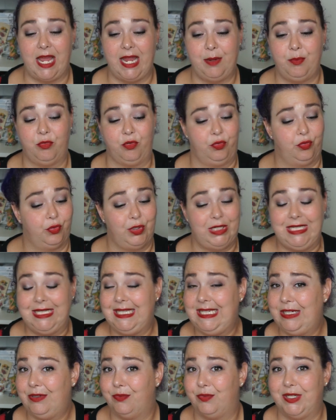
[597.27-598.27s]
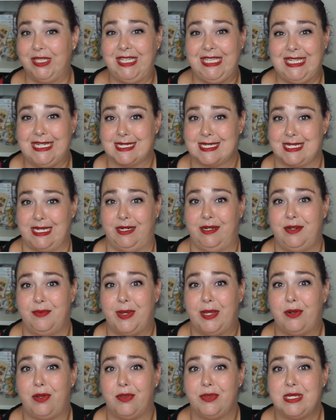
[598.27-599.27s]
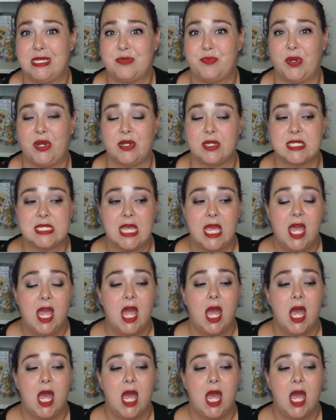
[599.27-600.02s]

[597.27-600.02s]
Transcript: I'm really, really excited about all these books.